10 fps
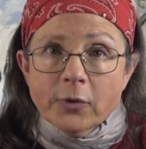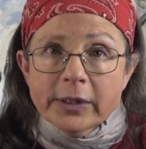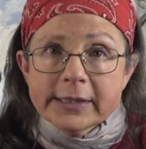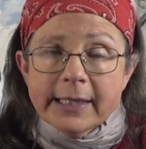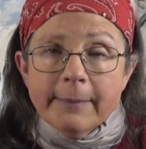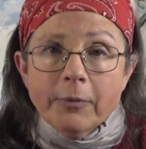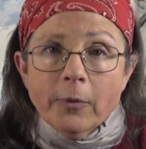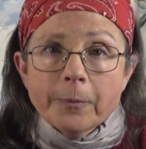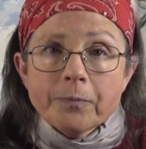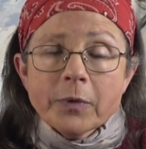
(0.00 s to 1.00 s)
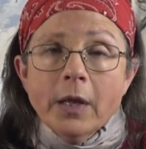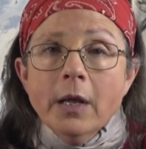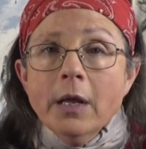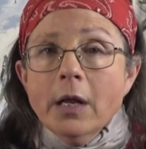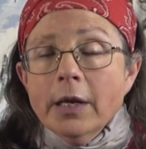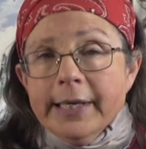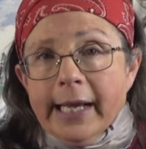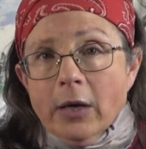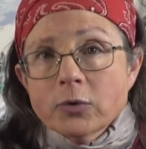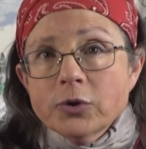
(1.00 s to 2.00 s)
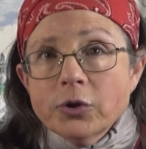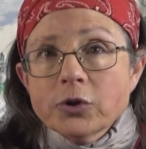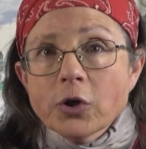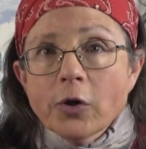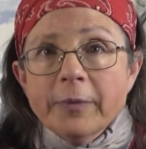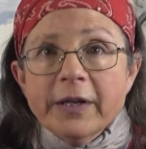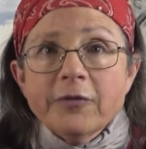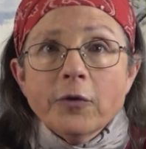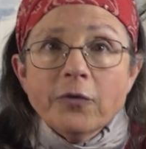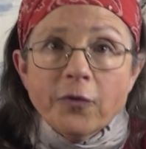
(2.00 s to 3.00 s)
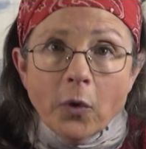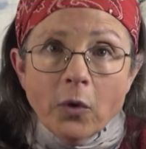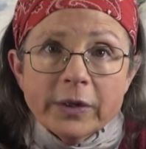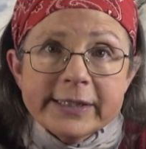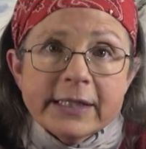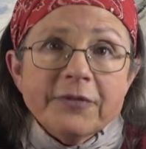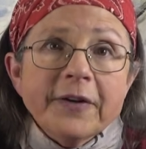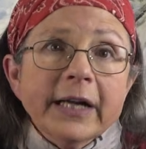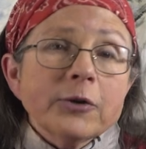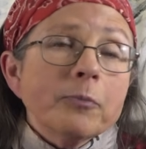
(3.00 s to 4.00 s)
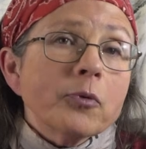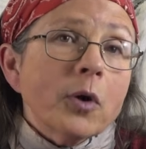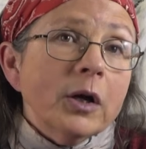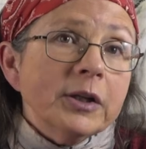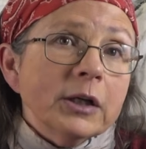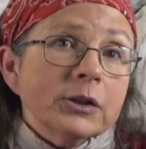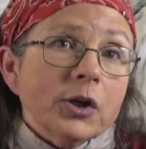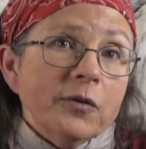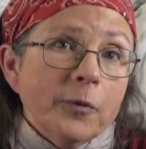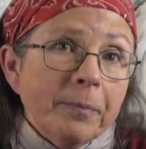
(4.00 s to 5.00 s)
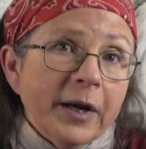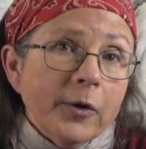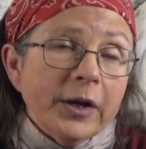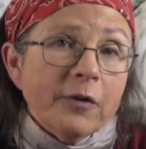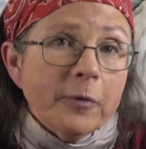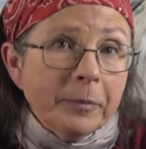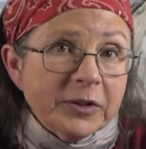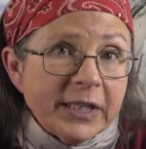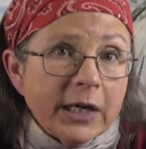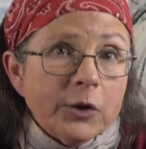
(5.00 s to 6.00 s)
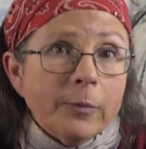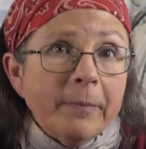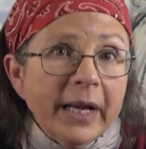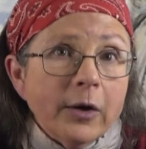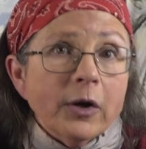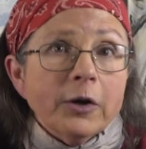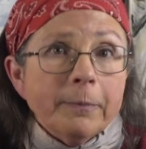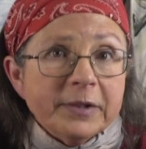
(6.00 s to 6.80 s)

for example. Now, to determine if a foal is in fact the product of a pairing of a particular mare and a